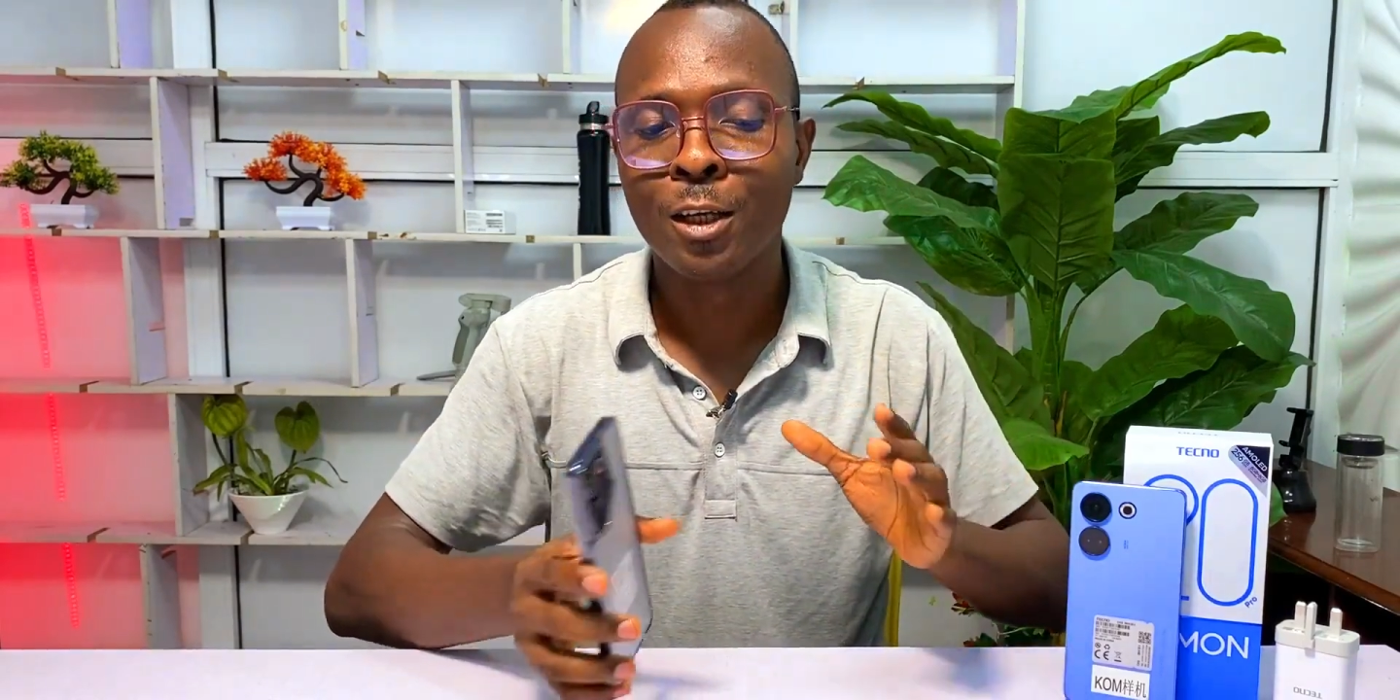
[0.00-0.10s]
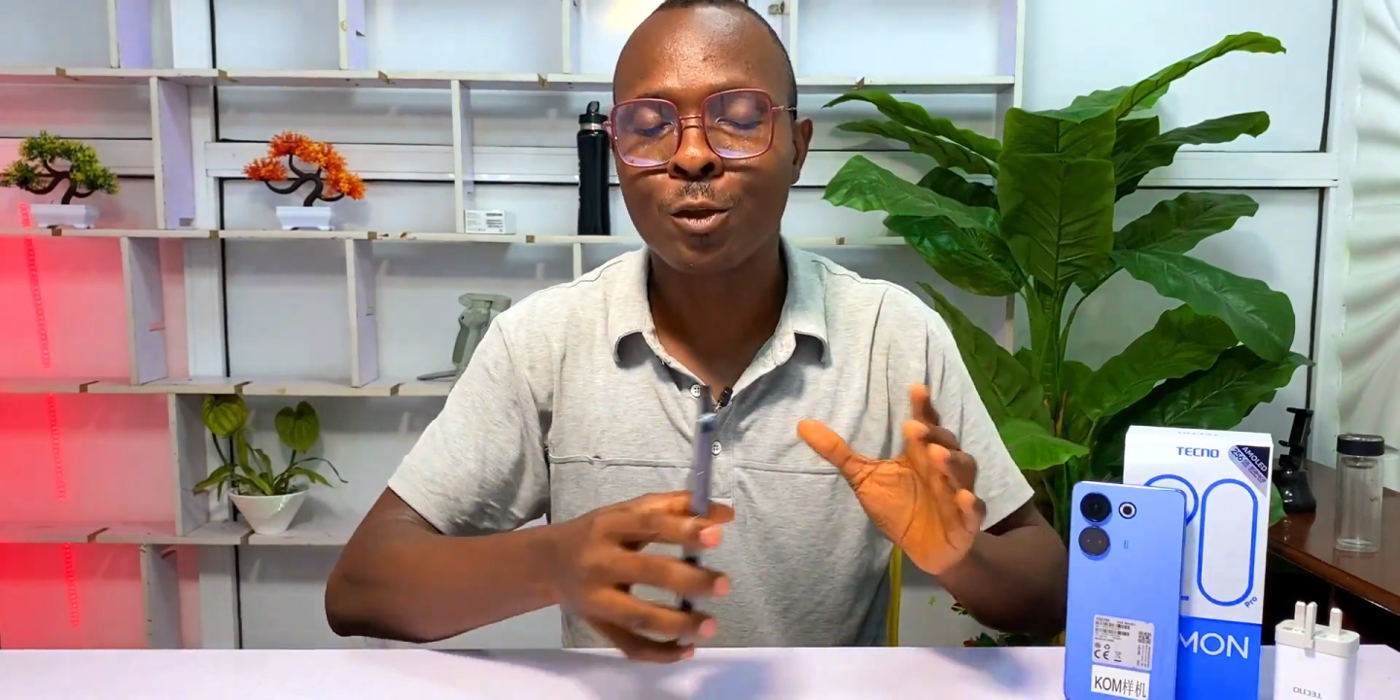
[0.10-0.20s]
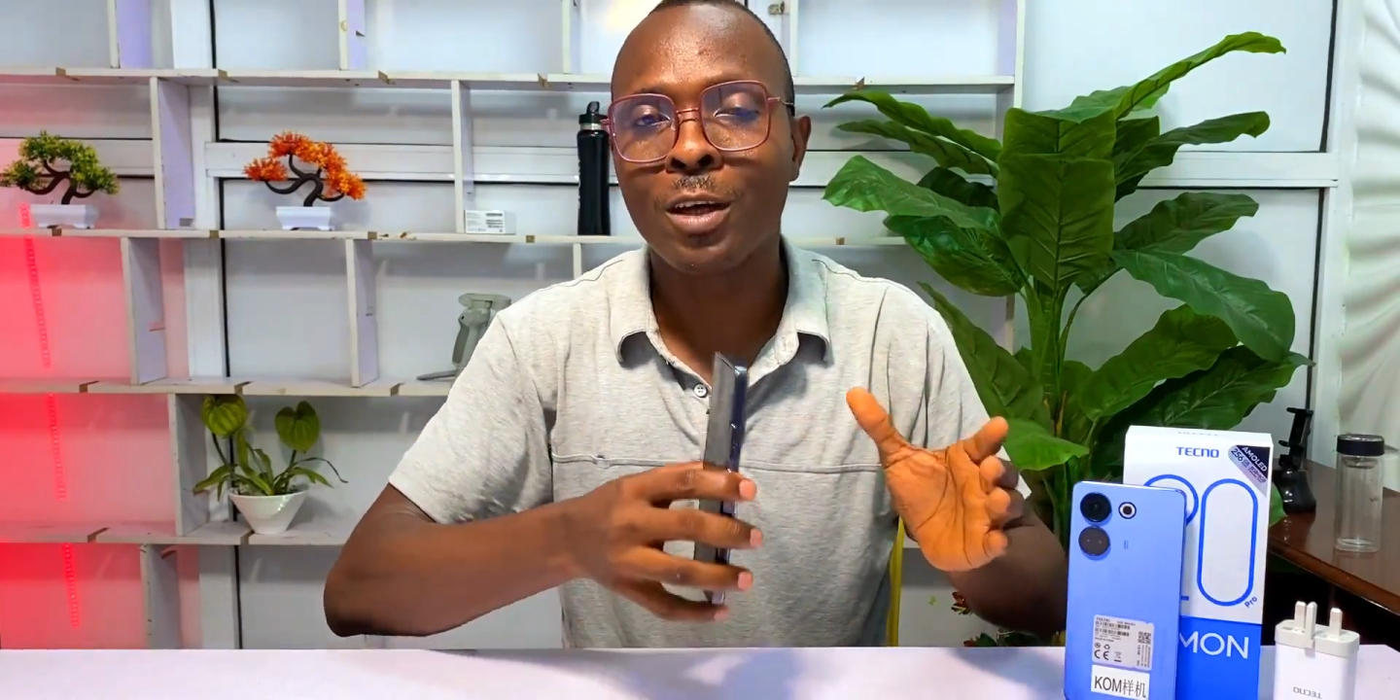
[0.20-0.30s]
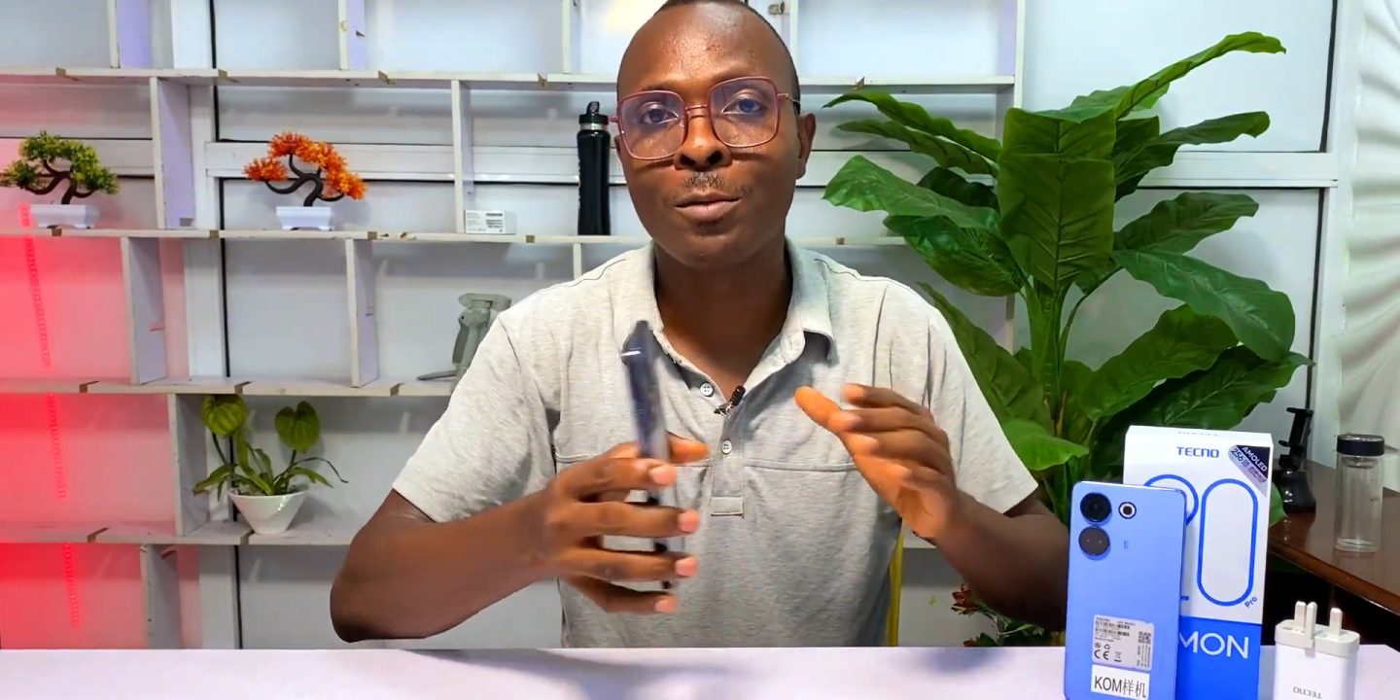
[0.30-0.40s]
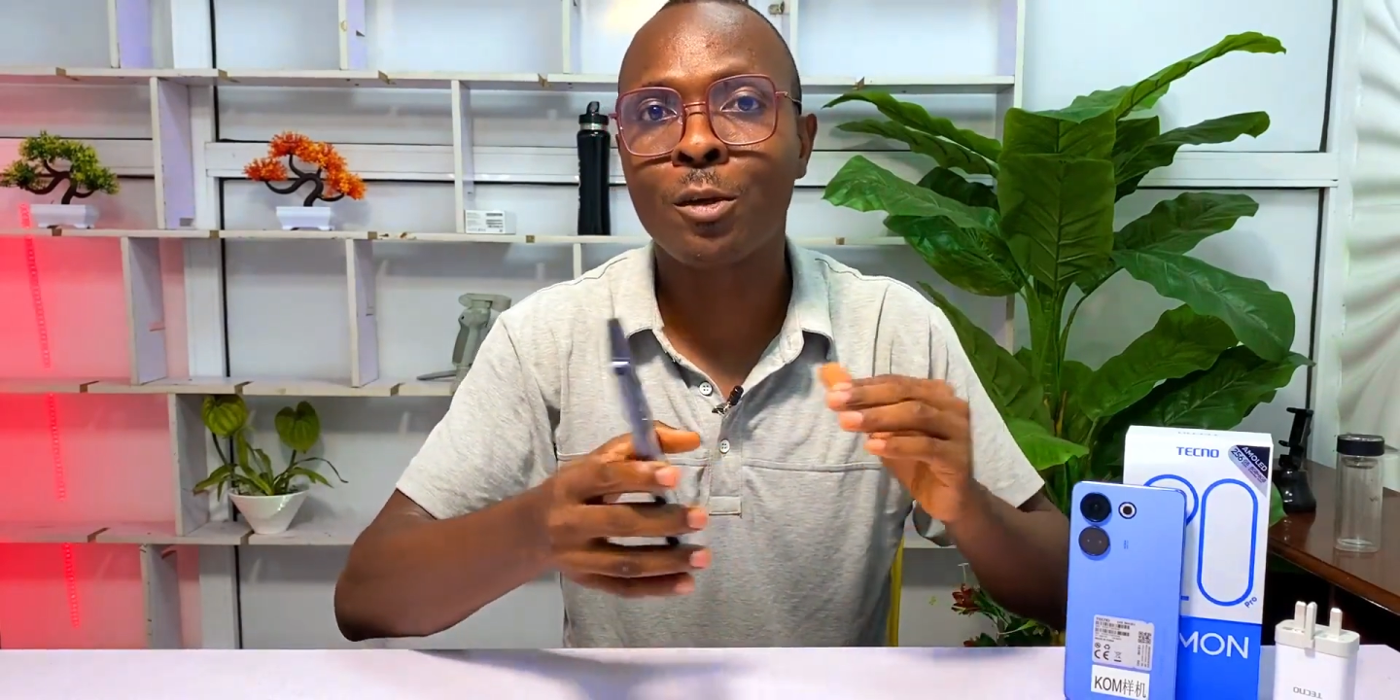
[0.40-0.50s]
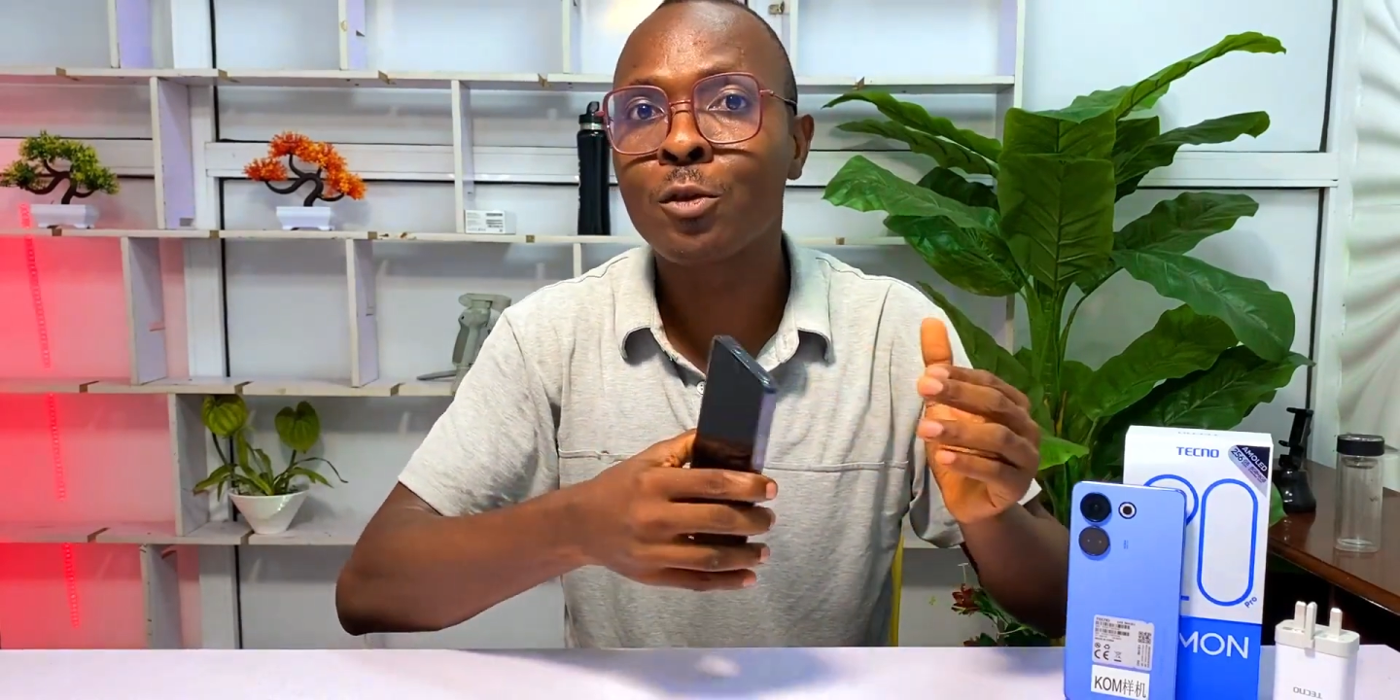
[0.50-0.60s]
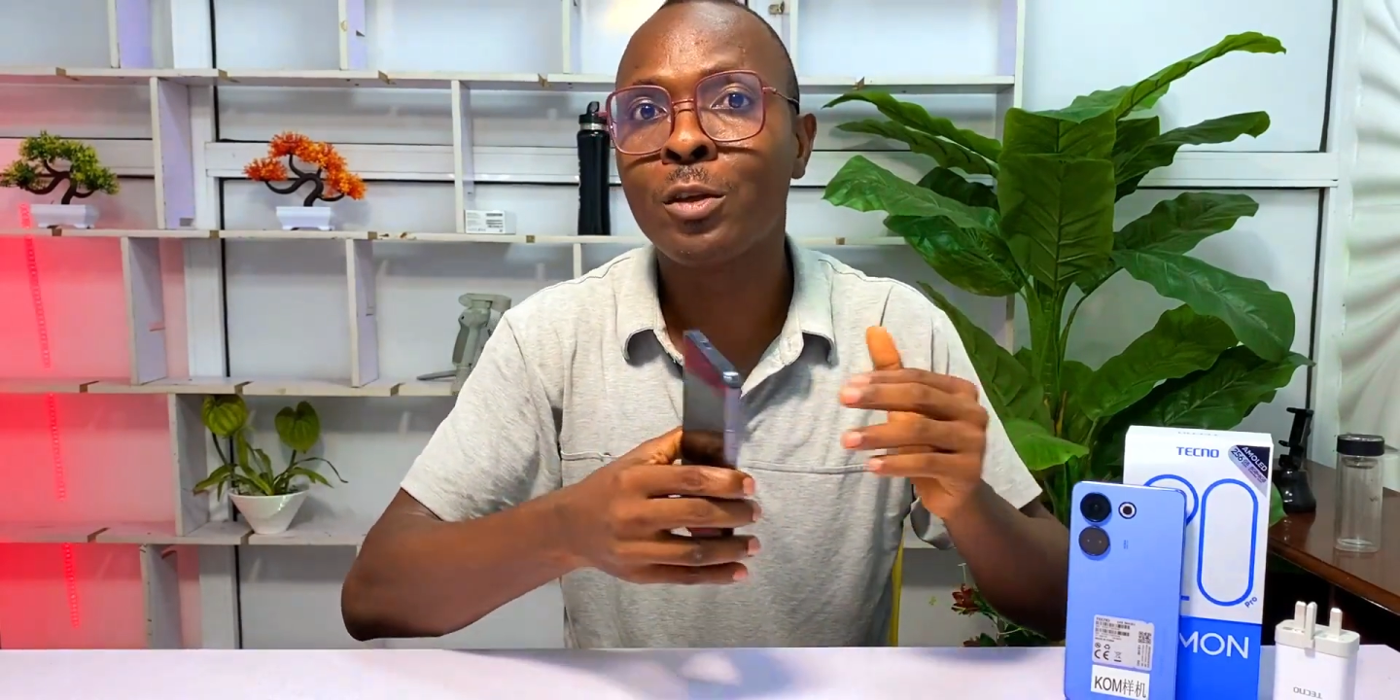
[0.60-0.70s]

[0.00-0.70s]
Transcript: So I'm just